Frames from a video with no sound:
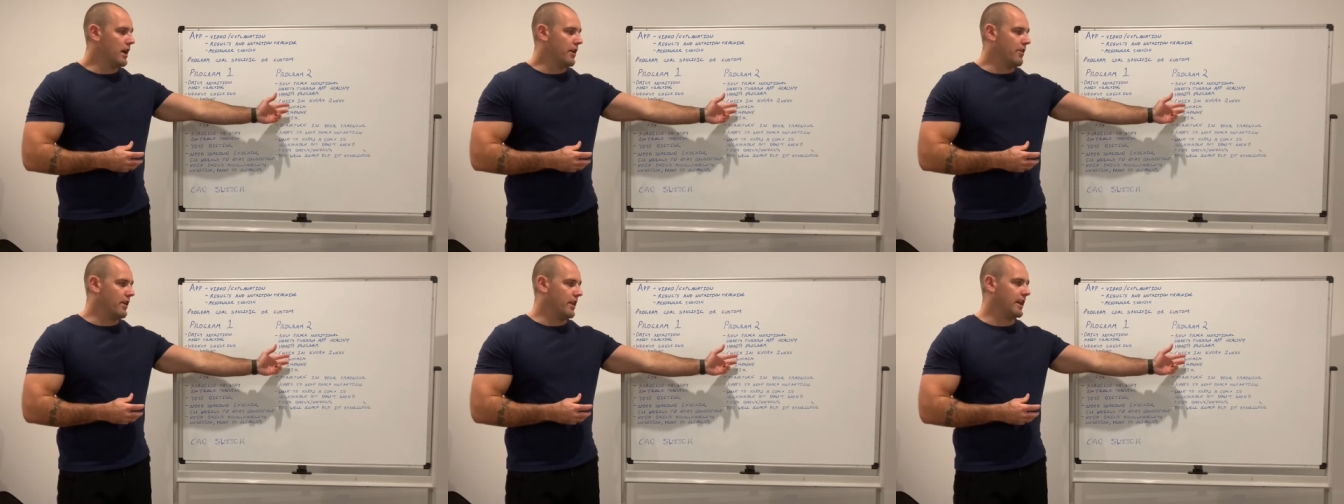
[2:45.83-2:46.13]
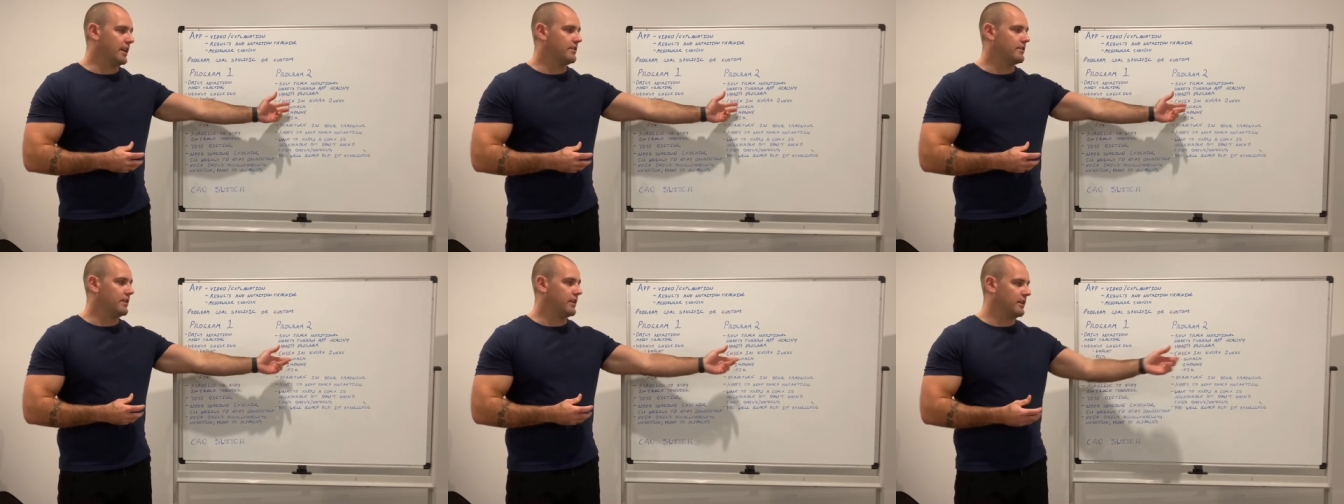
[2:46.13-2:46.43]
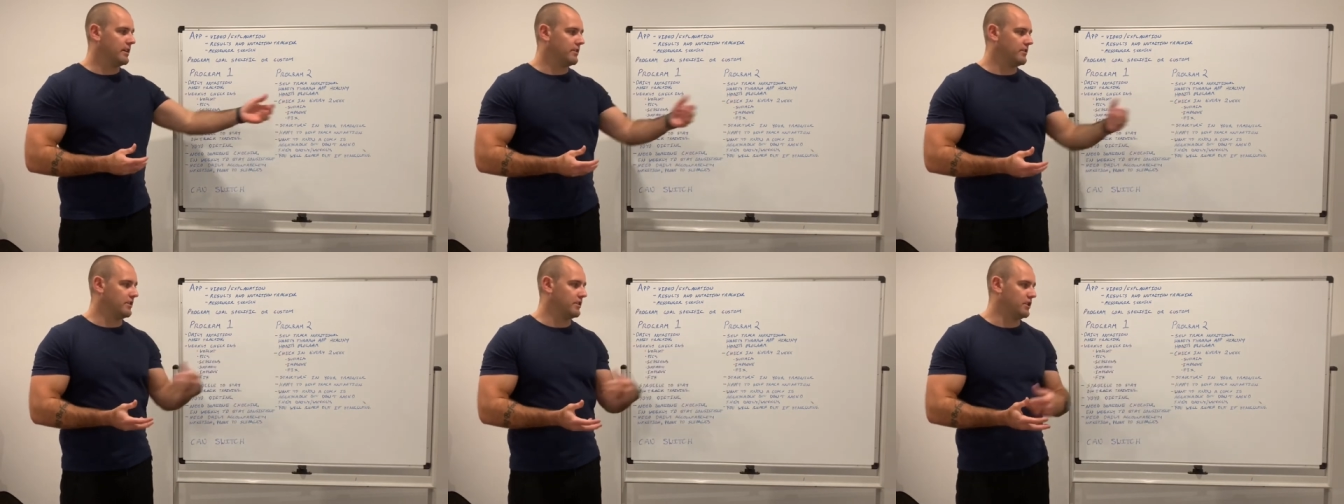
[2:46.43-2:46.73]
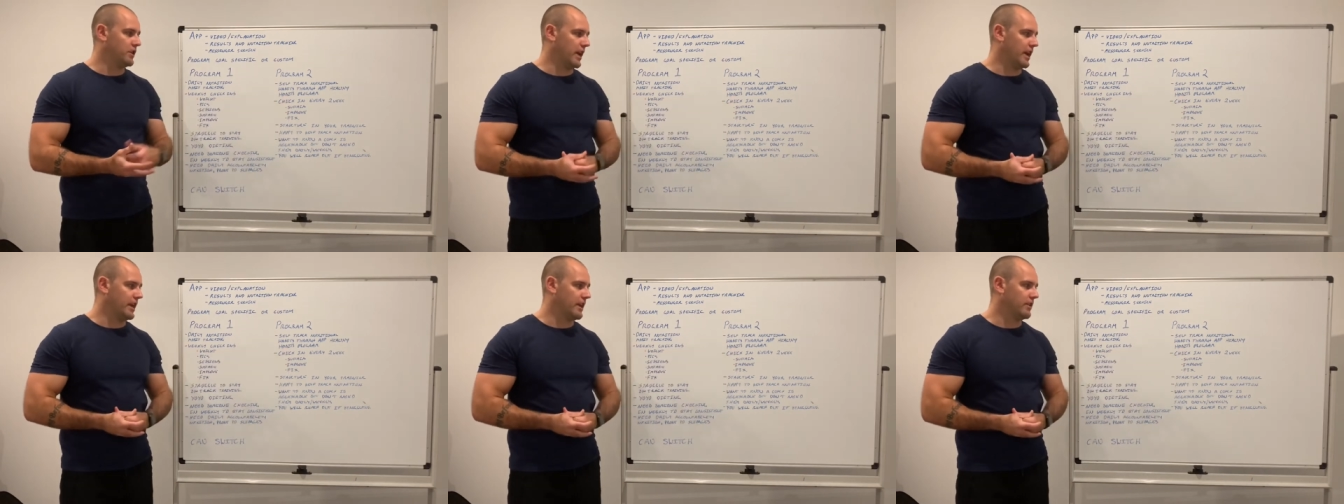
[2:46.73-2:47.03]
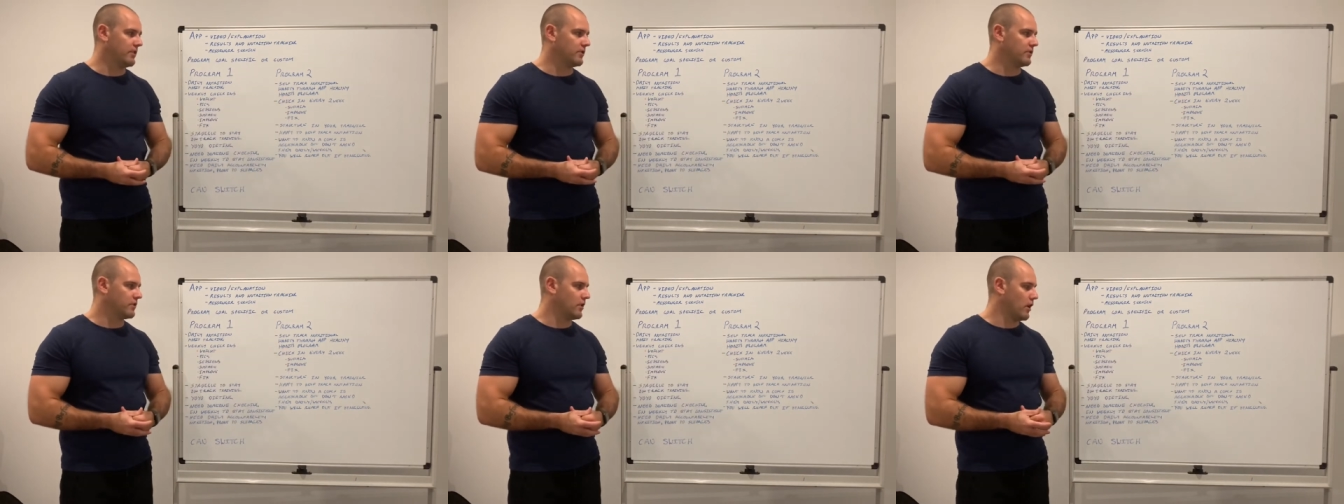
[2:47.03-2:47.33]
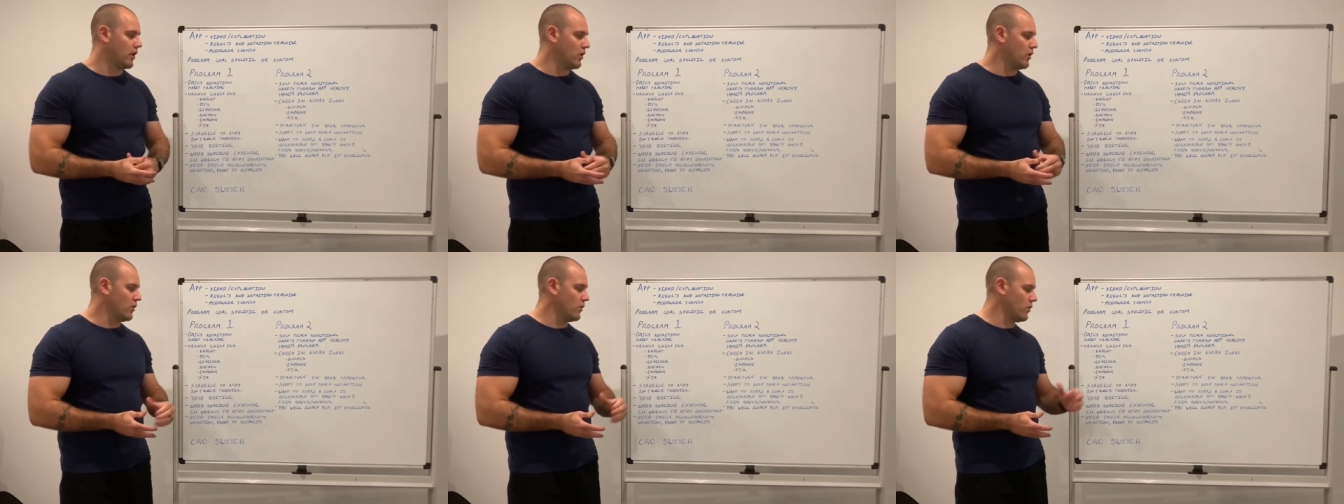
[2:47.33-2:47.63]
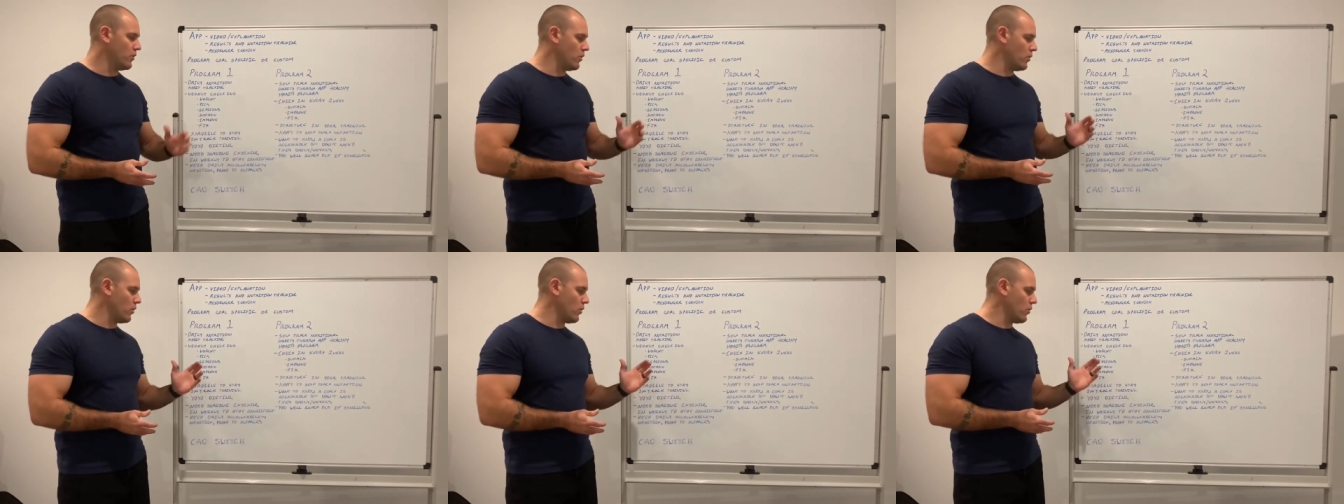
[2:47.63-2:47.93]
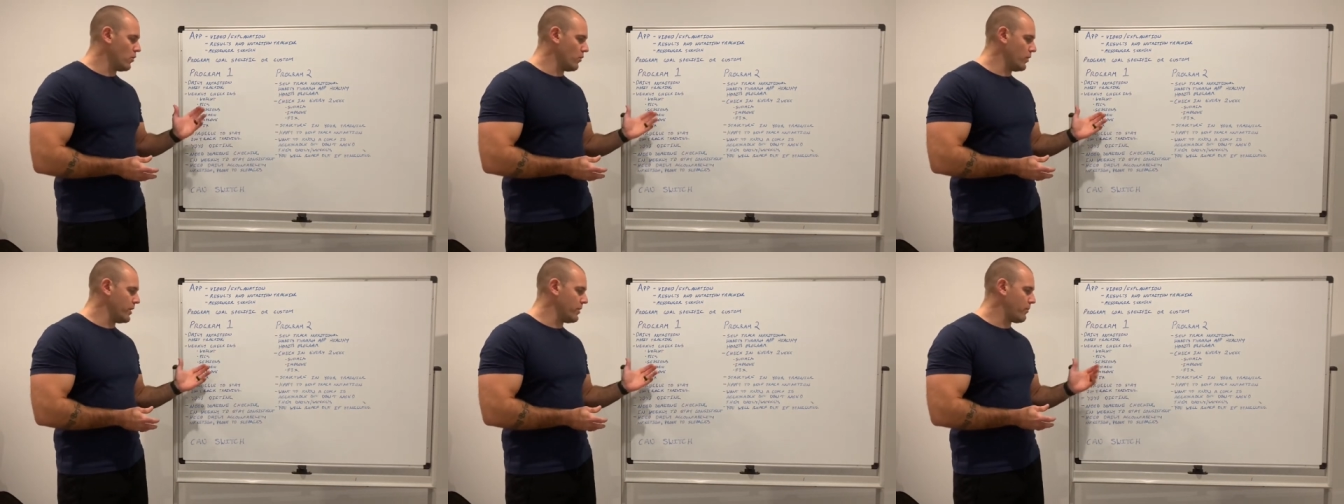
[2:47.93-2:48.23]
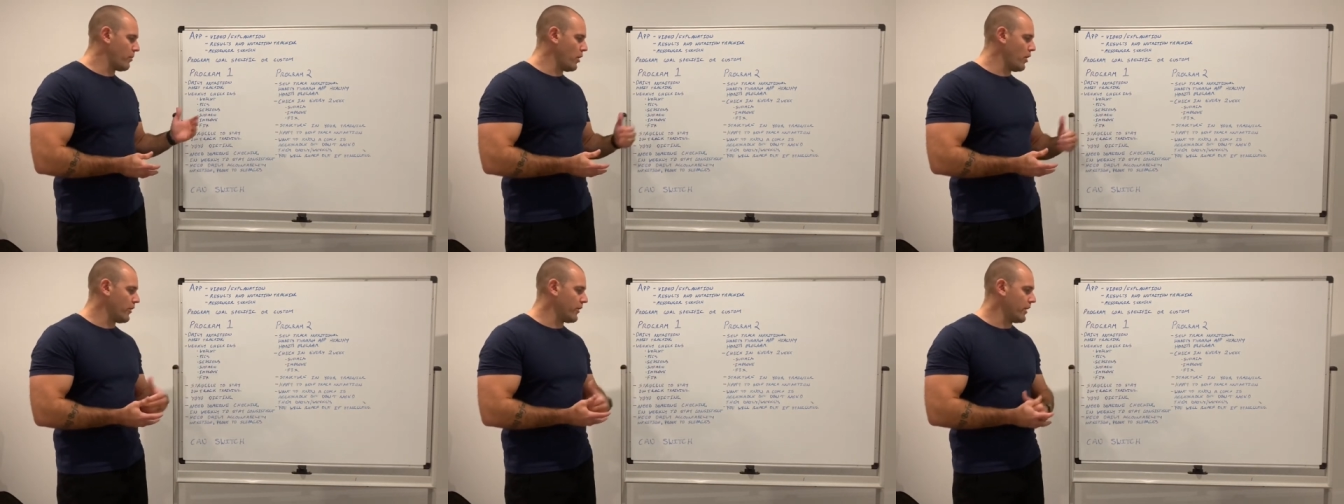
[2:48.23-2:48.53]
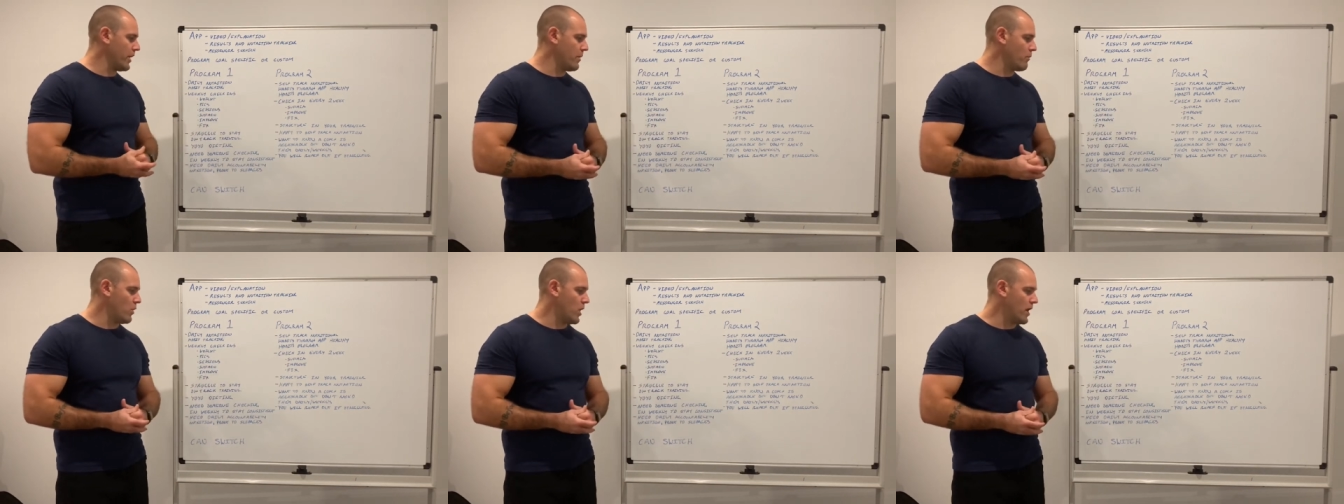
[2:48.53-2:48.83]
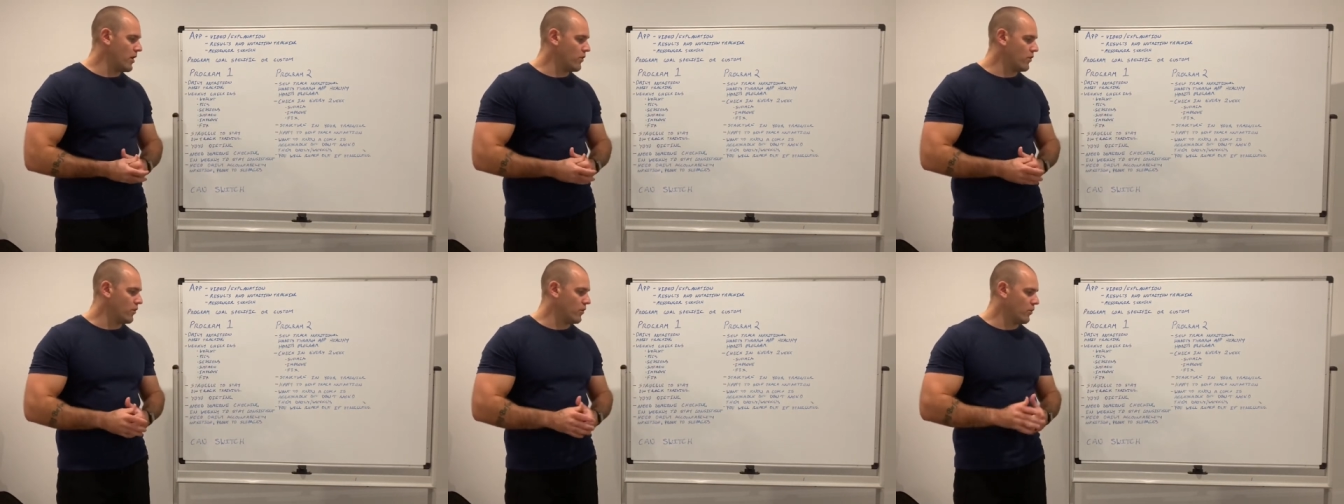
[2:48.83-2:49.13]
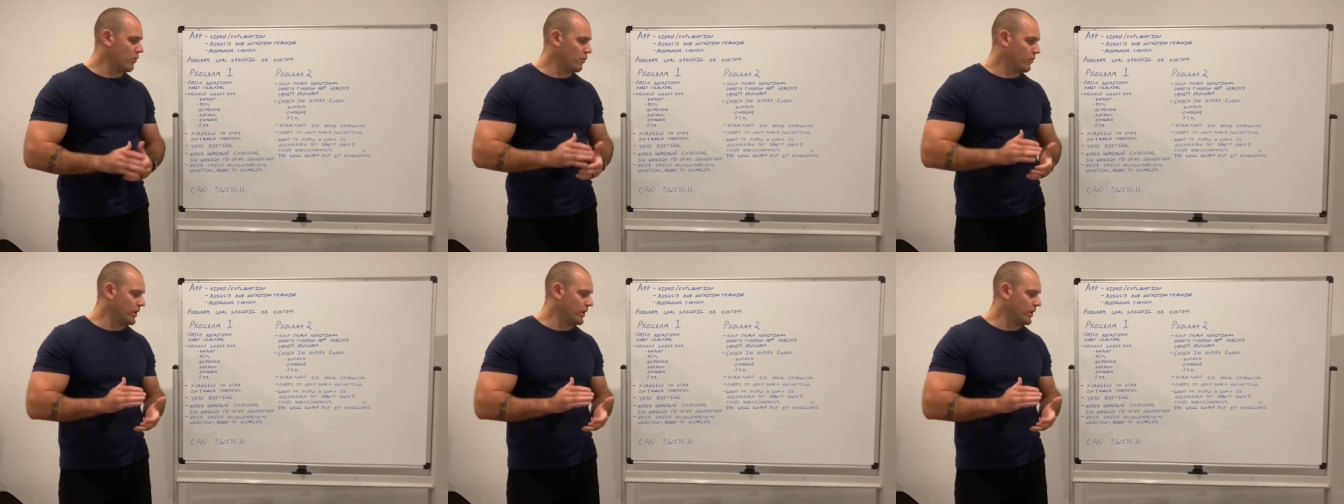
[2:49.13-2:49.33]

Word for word: The next thing is the check in. So with program one,